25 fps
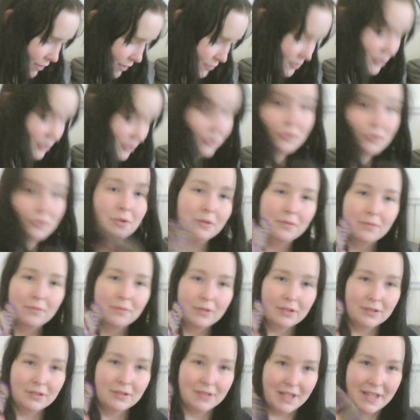So
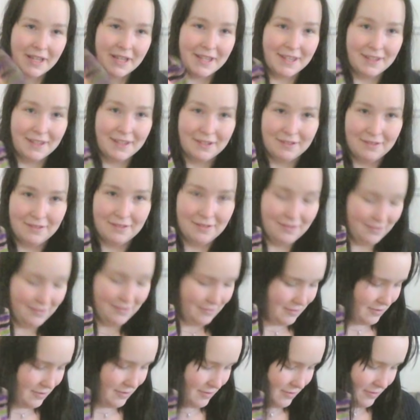they,
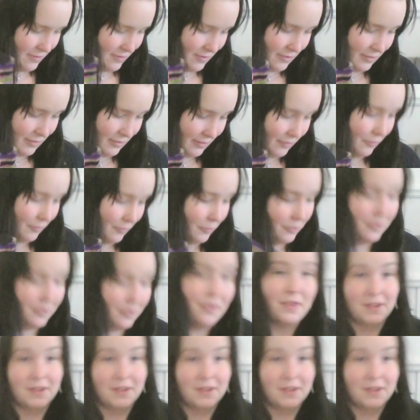or